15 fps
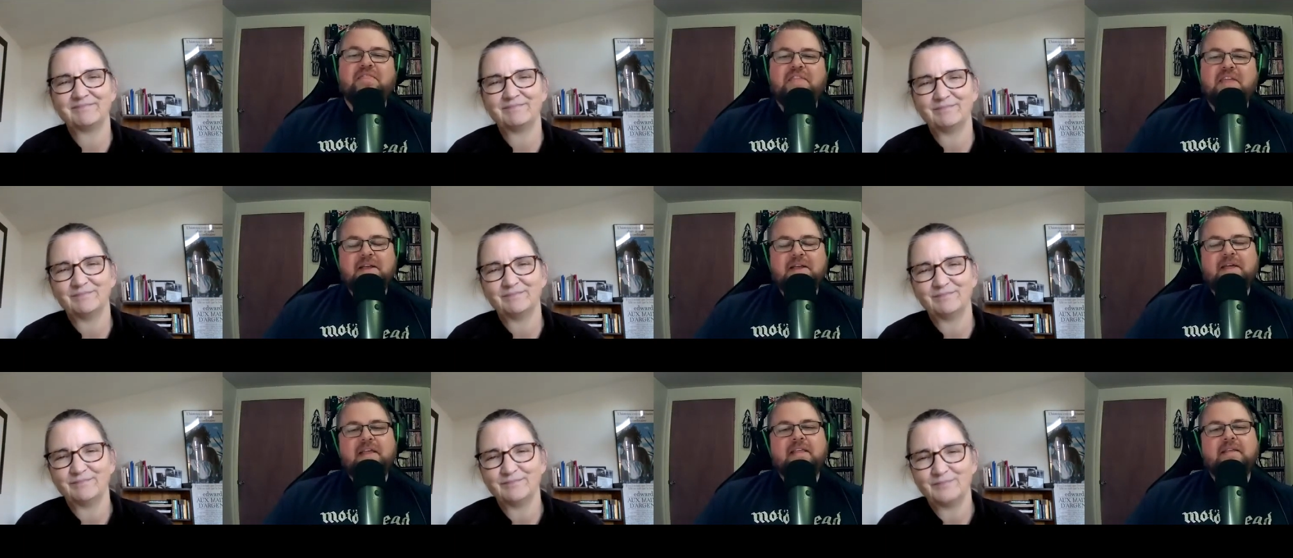Speaker 1: I think
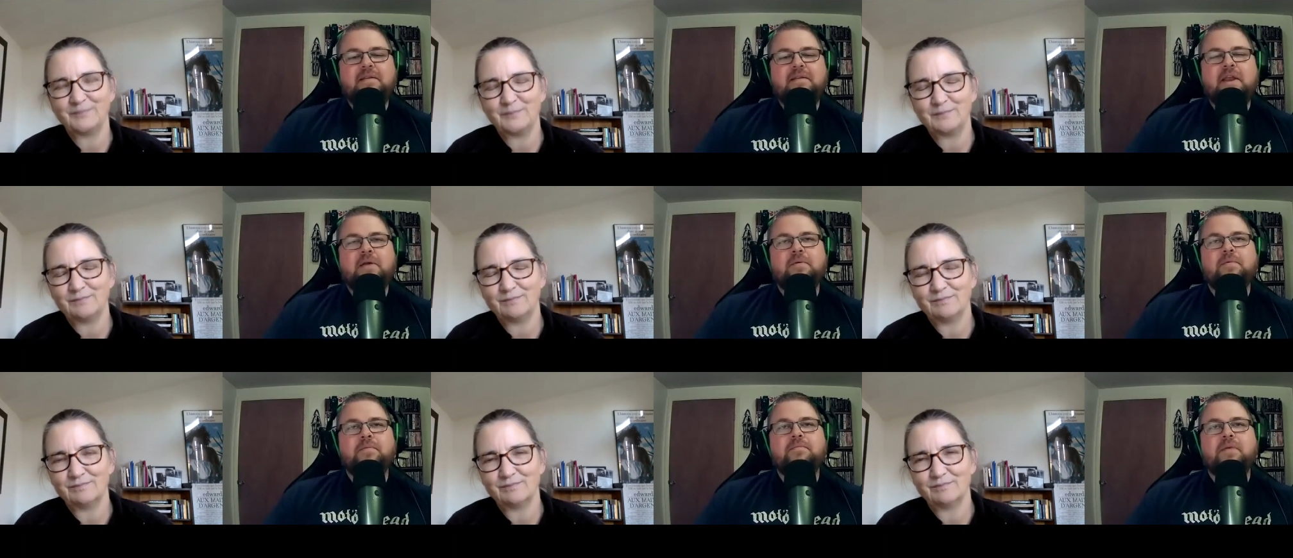like, you
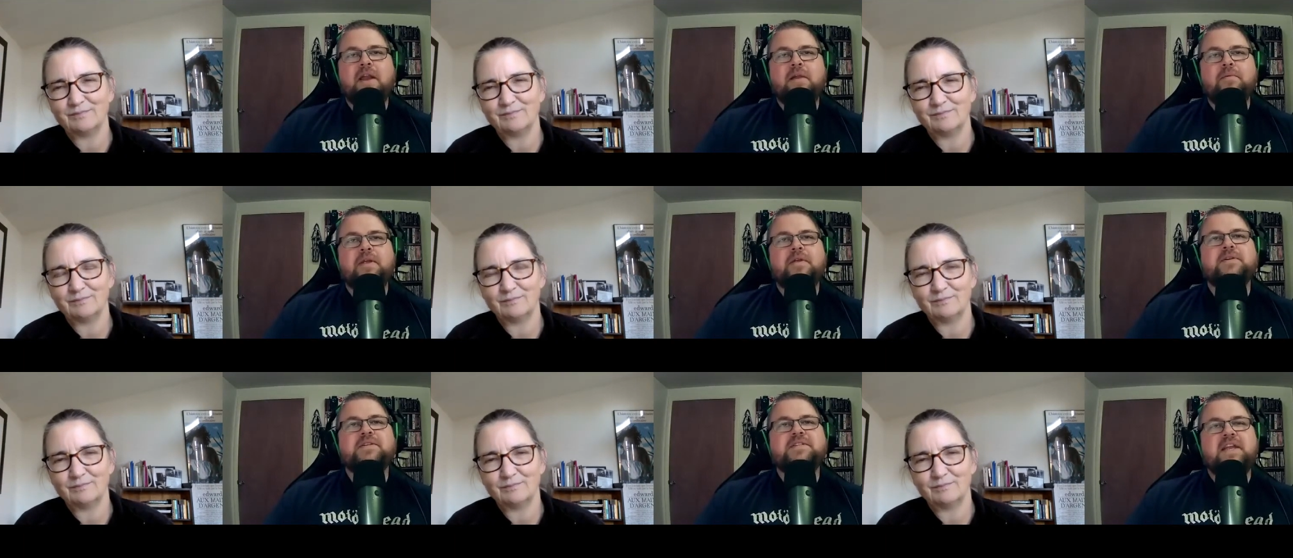know, kind of what
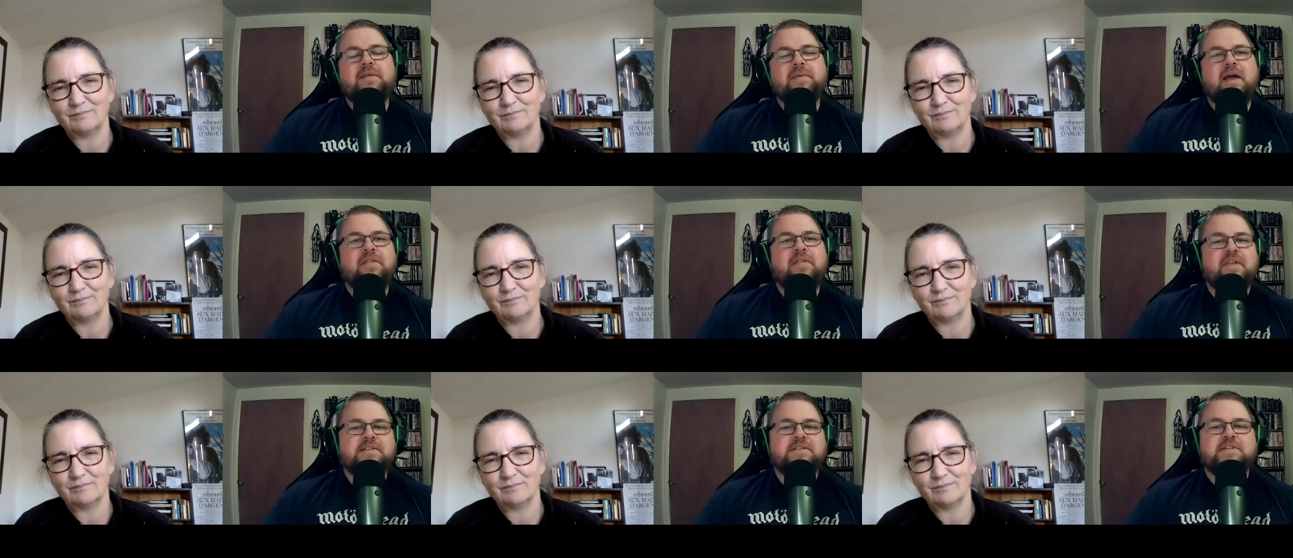you were saying about how
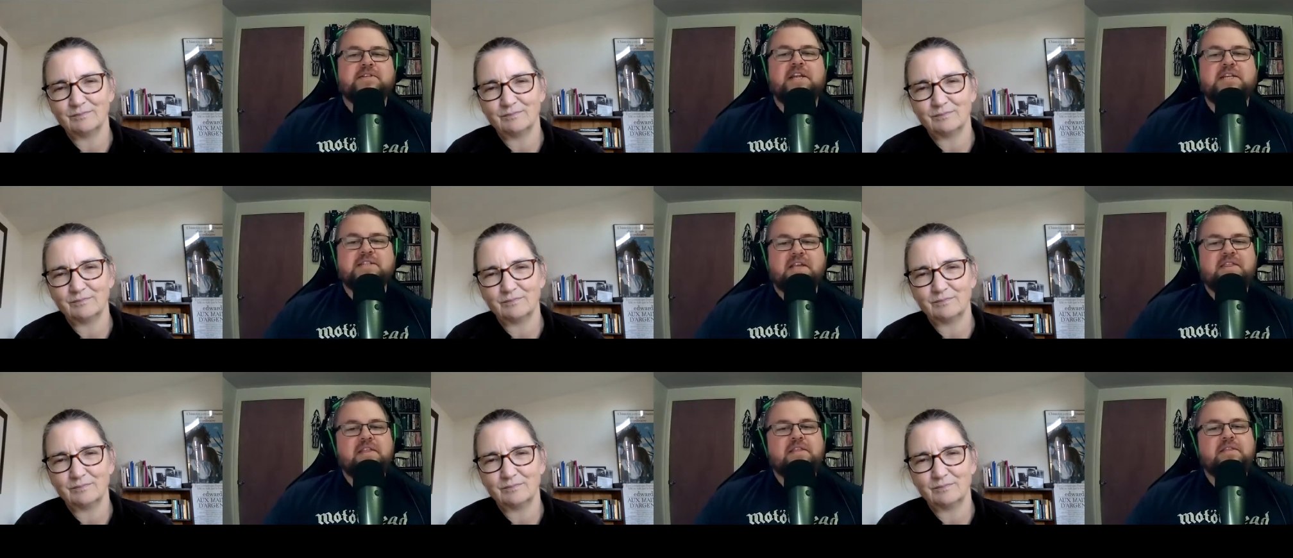things are changing. I
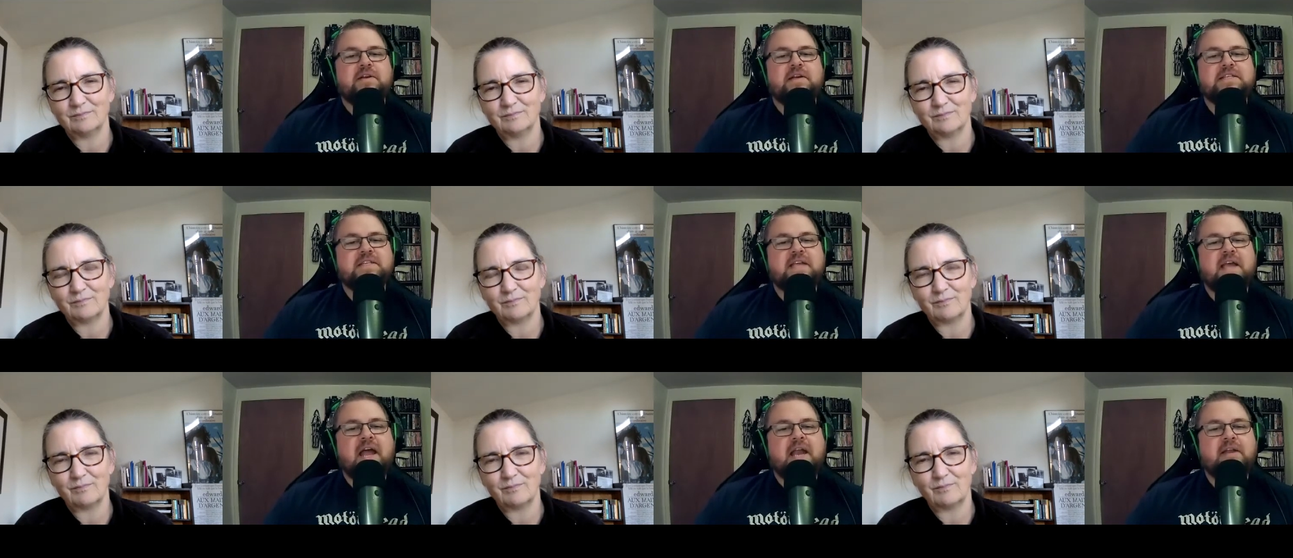think there is
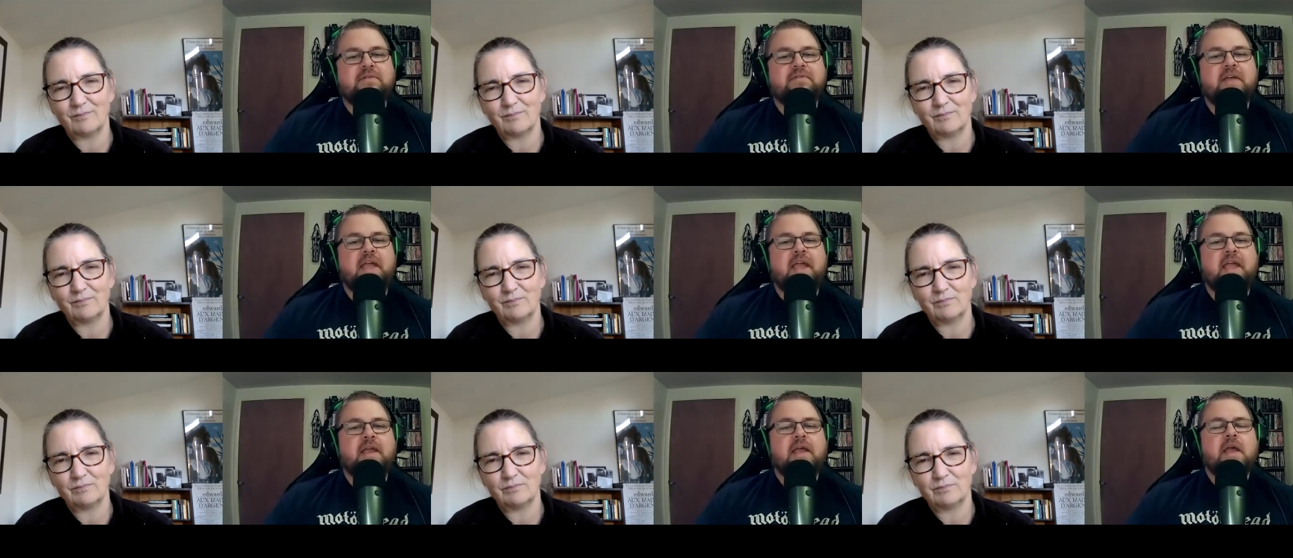kind of
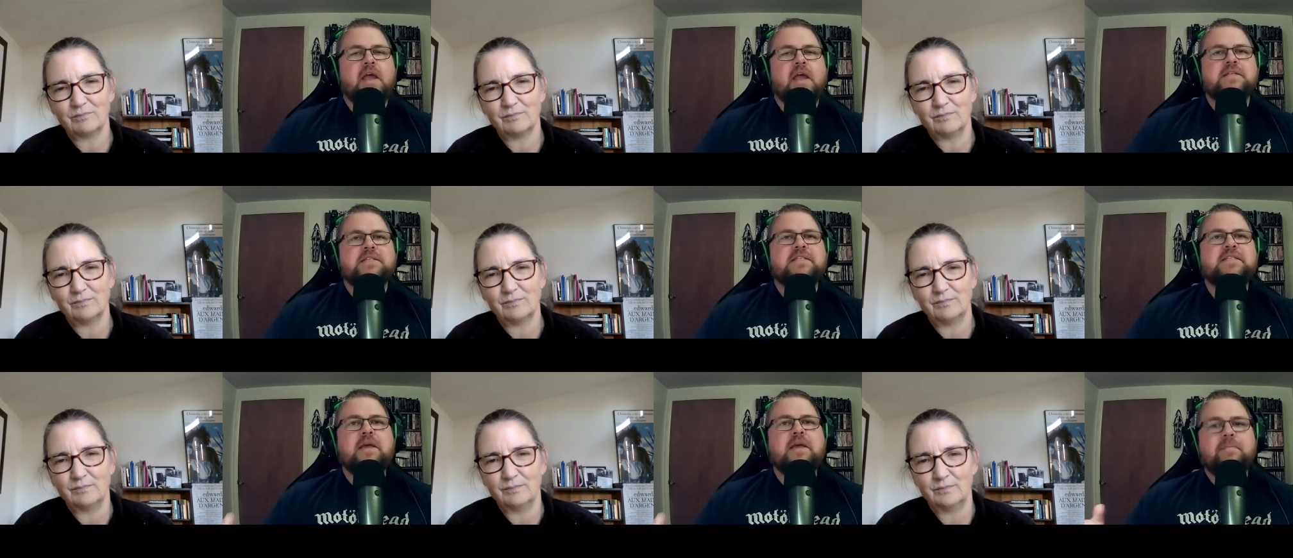like
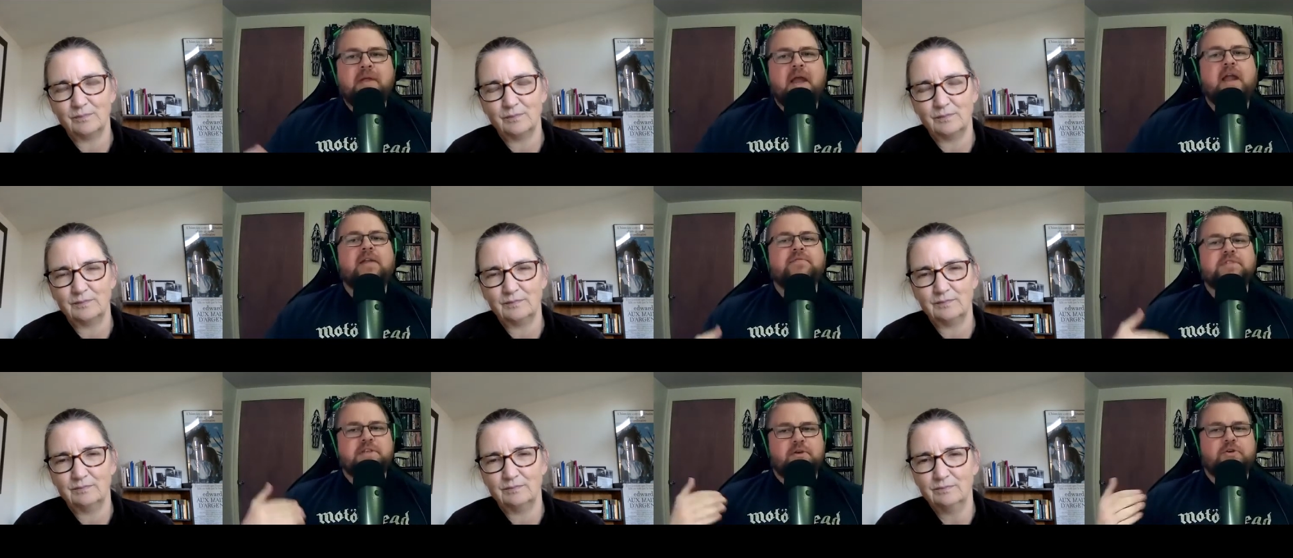some kind
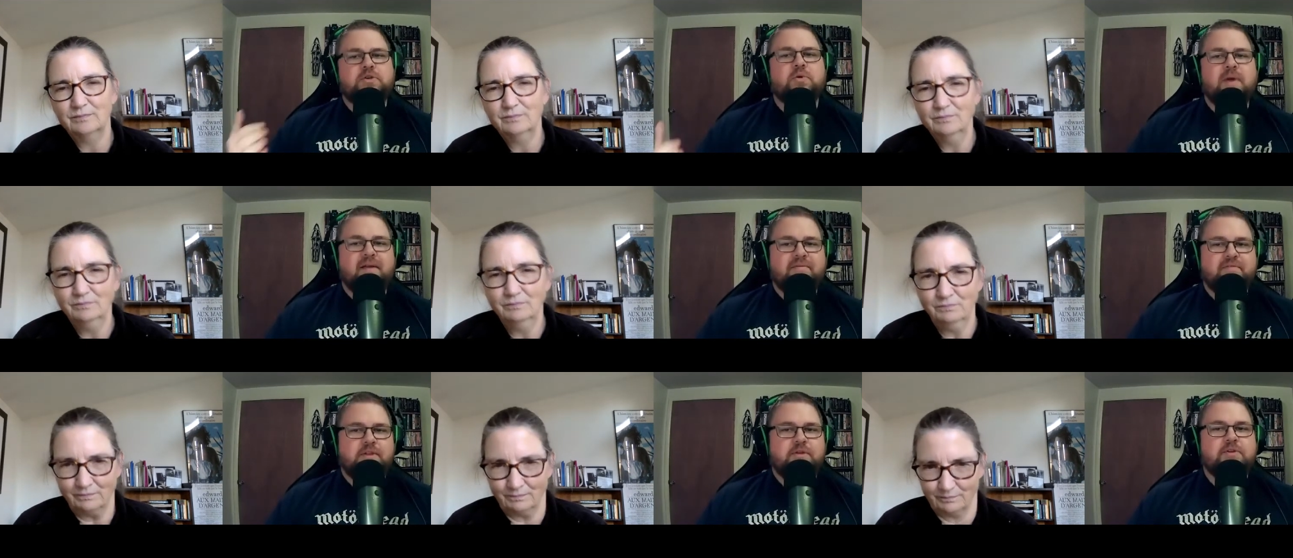of social
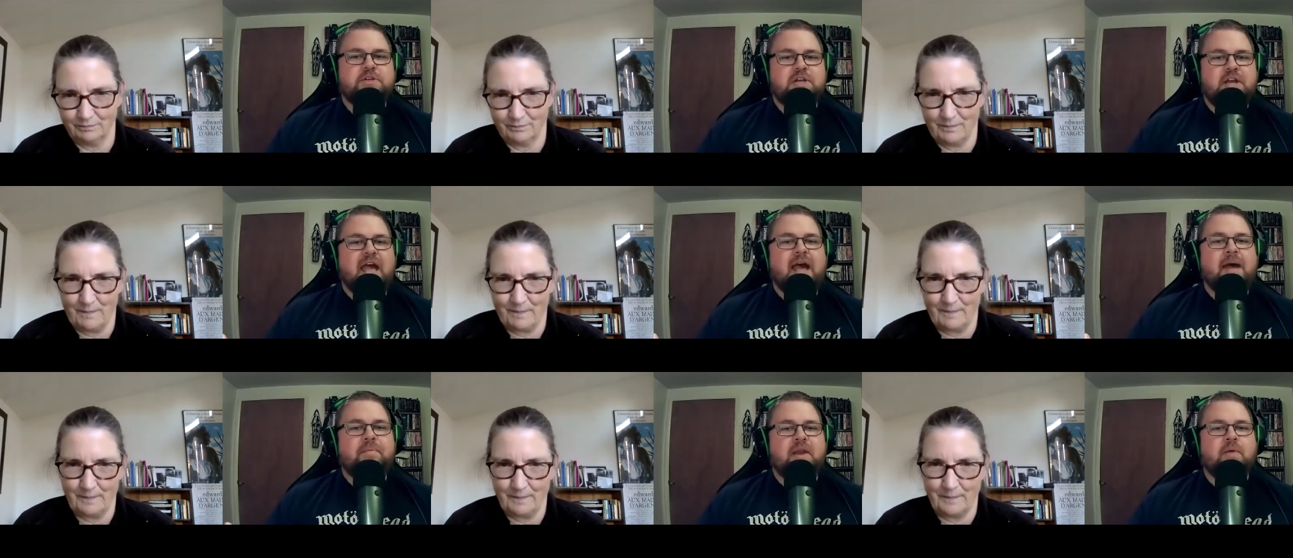revolution
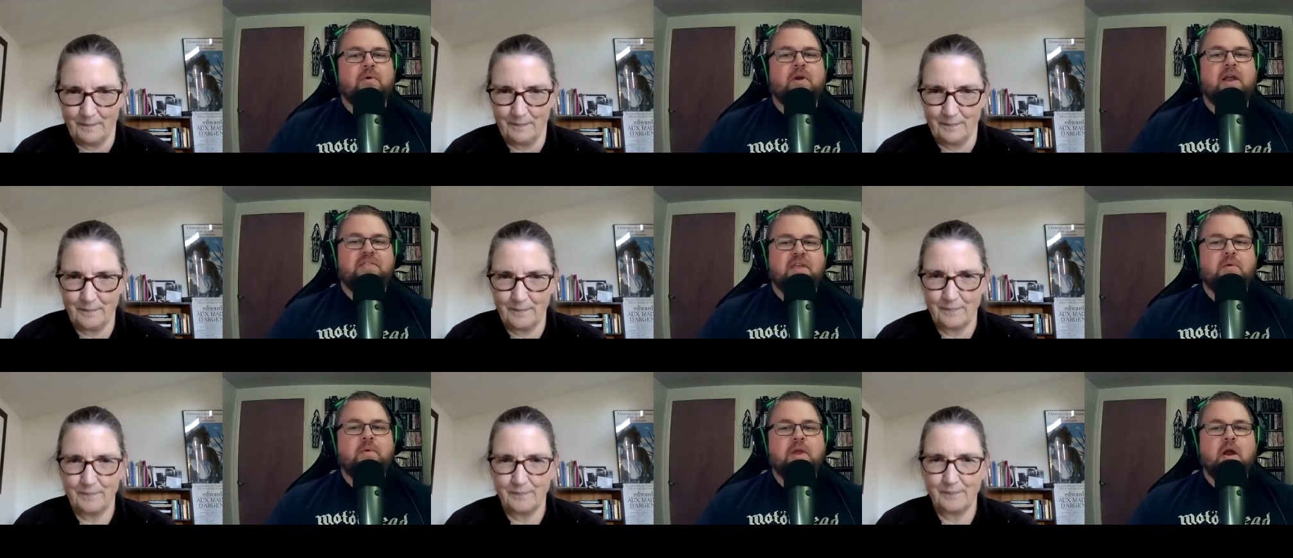happening where I think